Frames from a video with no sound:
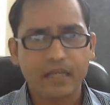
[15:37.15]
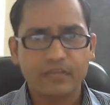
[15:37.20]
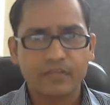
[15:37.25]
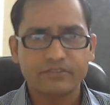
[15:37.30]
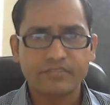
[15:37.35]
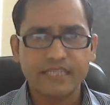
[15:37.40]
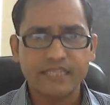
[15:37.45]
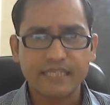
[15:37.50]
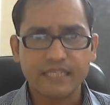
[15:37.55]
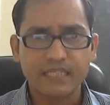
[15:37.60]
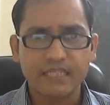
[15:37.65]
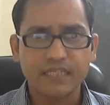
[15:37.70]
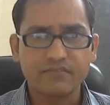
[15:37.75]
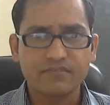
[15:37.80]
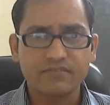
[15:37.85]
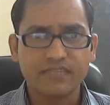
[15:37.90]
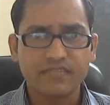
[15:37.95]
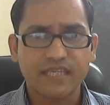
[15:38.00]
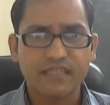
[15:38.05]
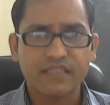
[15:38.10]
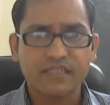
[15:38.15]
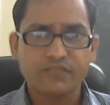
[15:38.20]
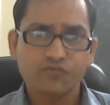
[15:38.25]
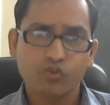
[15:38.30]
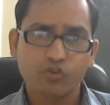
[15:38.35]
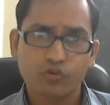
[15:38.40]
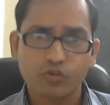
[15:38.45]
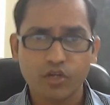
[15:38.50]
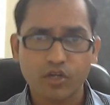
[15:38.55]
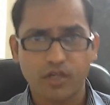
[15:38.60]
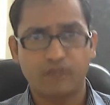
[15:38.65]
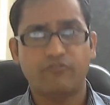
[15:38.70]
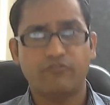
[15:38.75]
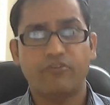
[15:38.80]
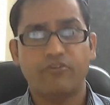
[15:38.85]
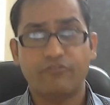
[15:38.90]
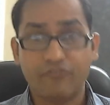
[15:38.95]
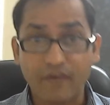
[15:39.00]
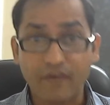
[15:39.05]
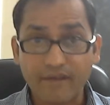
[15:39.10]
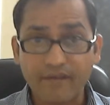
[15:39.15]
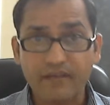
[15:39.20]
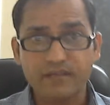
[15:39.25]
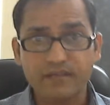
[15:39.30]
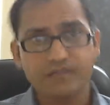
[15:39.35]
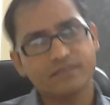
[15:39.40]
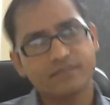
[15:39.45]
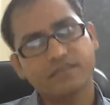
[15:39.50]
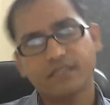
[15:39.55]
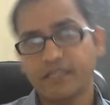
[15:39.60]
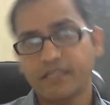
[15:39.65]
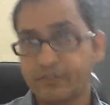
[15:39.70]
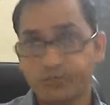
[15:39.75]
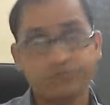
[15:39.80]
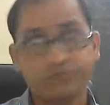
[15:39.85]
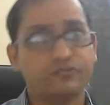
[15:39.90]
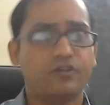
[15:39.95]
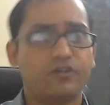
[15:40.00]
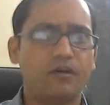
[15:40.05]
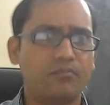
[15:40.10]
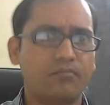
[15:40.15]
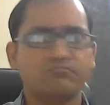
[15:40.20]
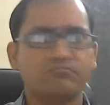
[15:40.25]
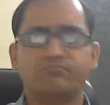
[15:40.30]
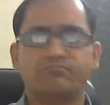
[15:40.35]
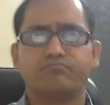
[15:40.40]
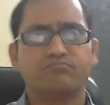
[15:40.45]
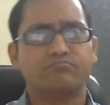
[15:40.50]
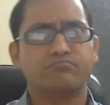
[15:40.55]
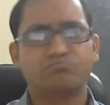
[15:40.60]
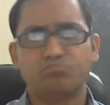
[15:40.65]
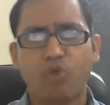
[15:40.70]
See, he's saying he's going to convert Varanasi into some